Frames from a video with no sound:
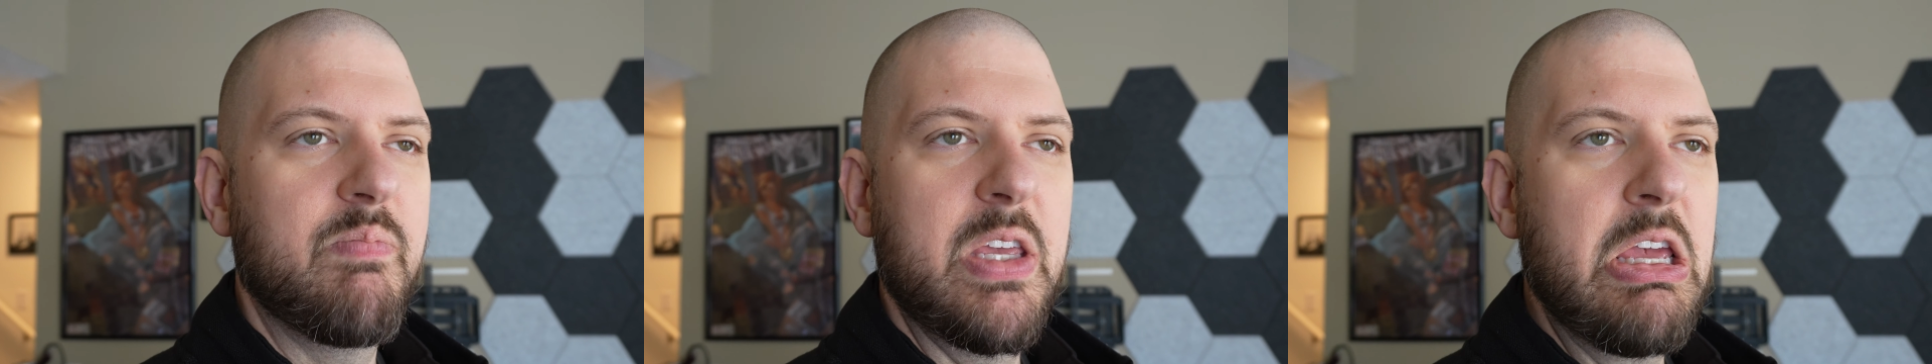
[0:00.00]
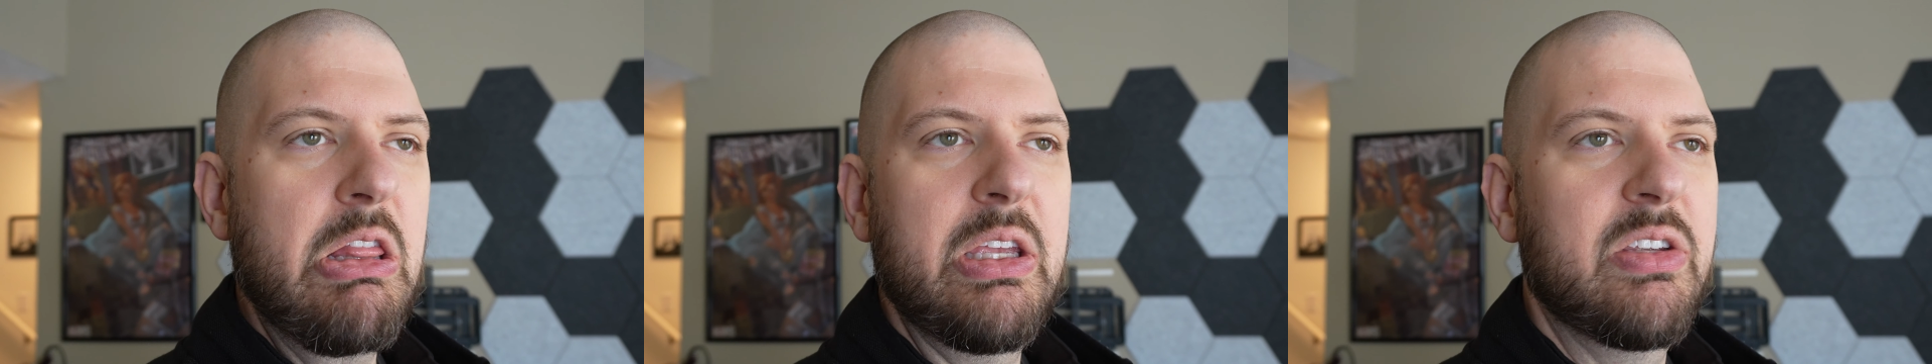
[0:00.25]

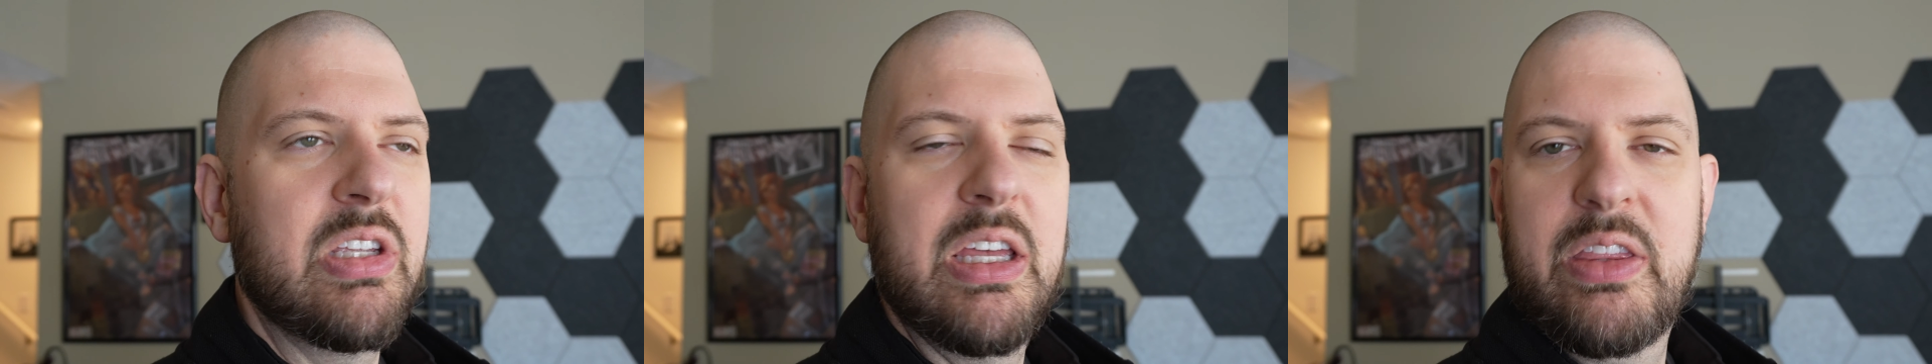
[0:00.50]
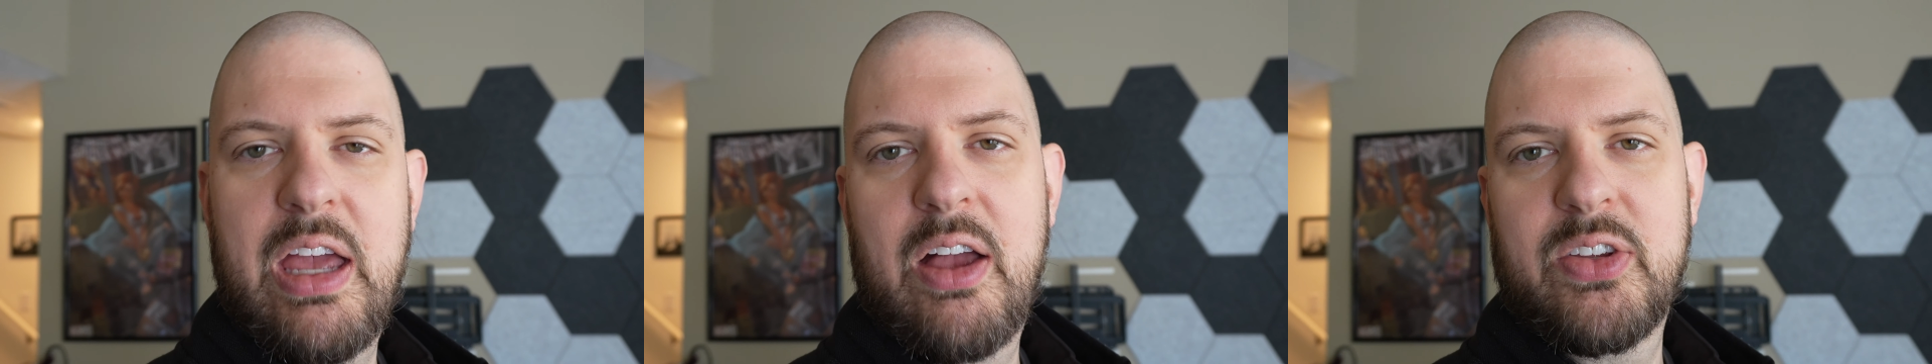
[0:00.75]
at least
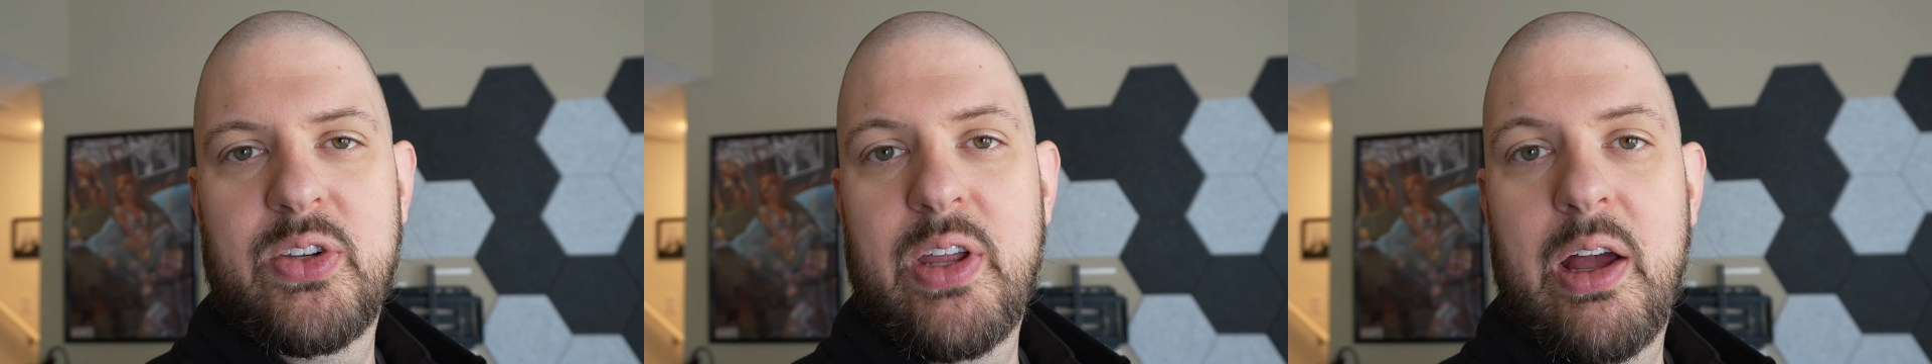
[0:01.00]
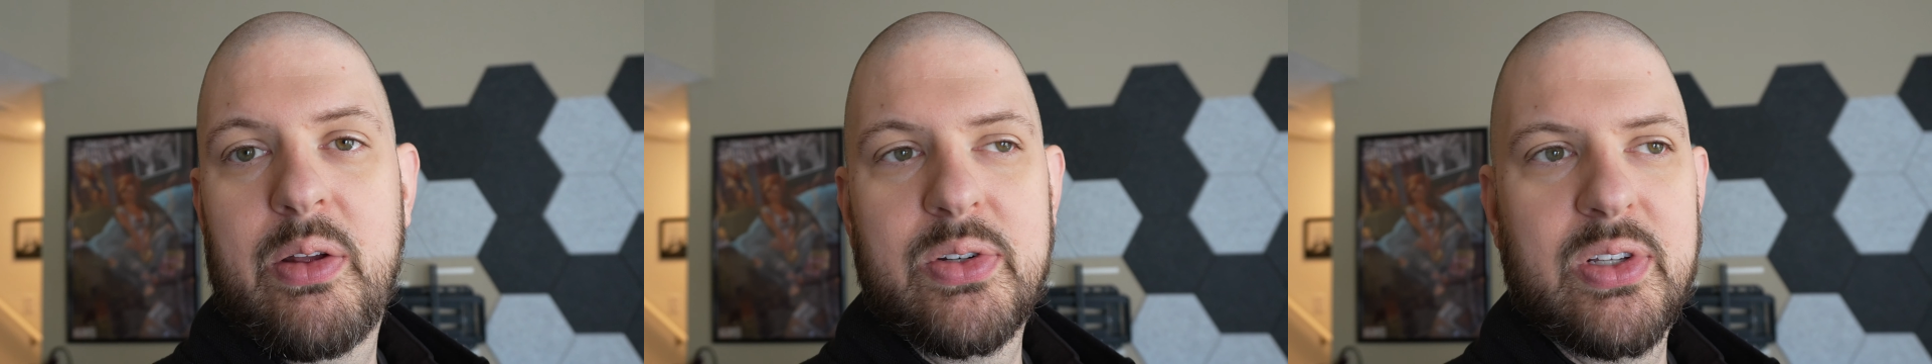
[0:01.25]

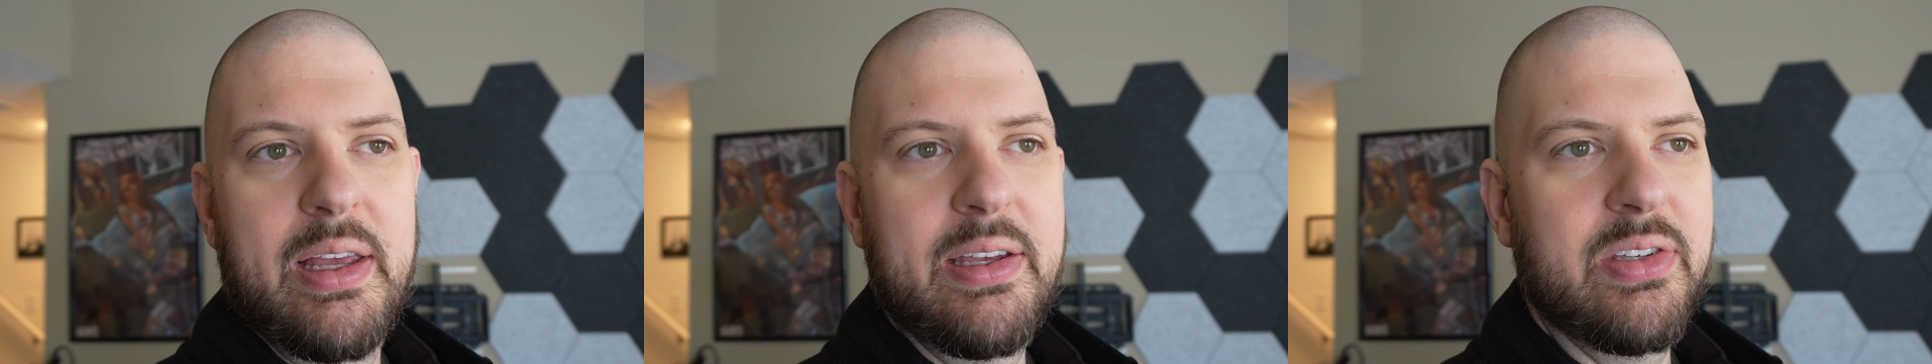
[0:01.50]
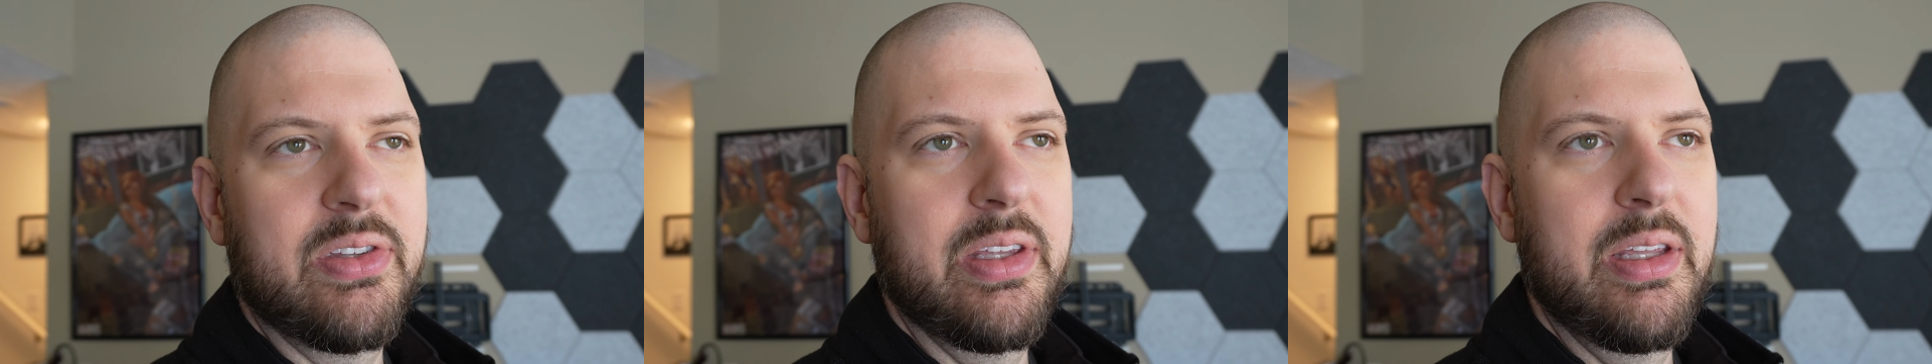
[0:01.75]
$10,000
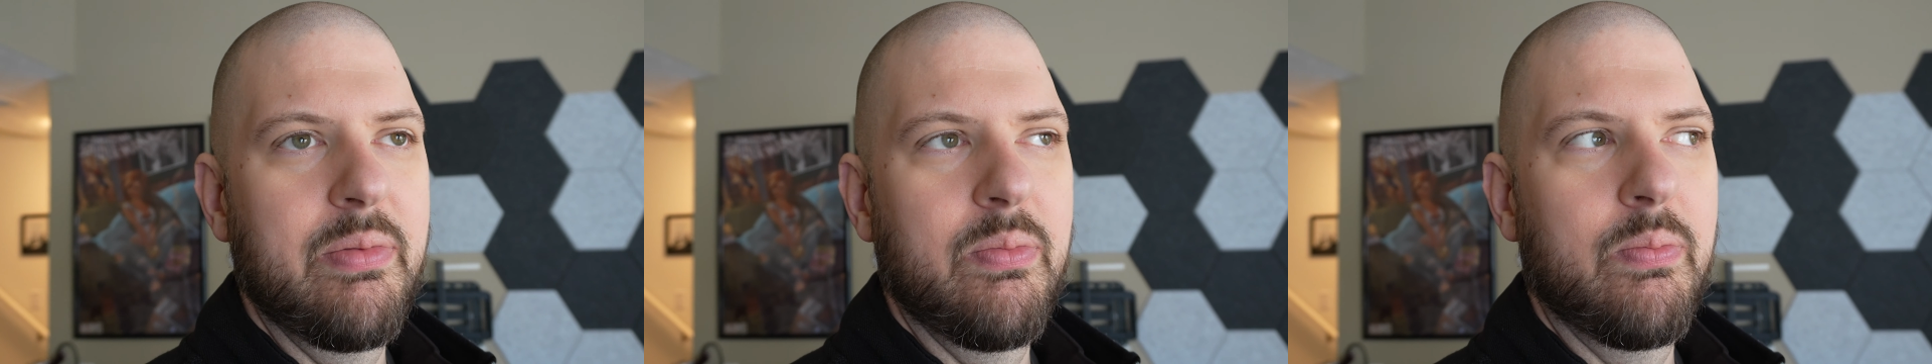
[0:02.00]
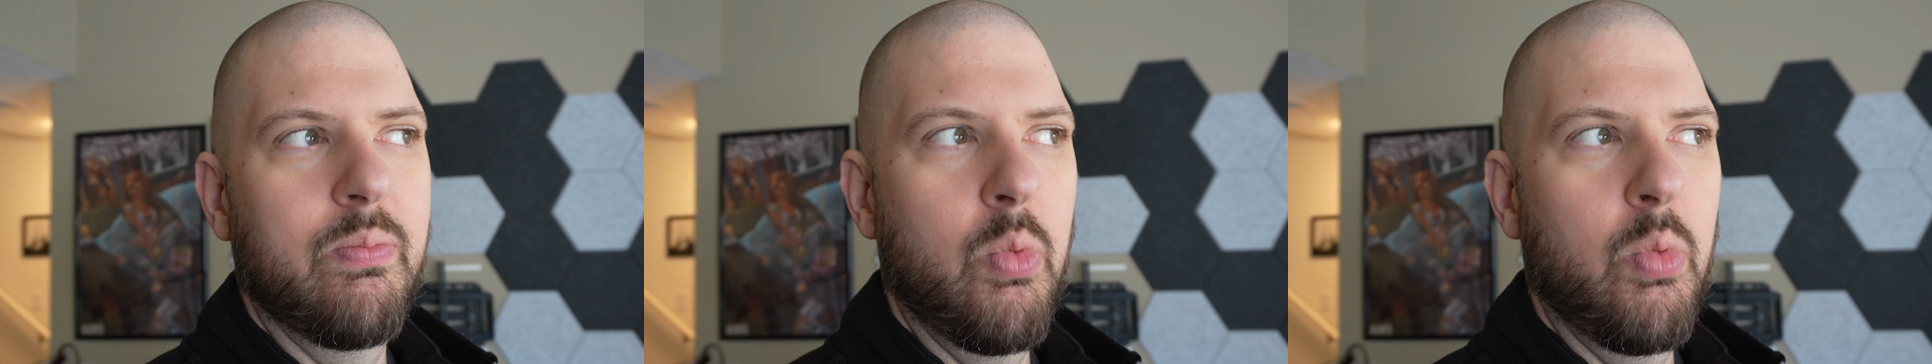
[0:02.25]
less than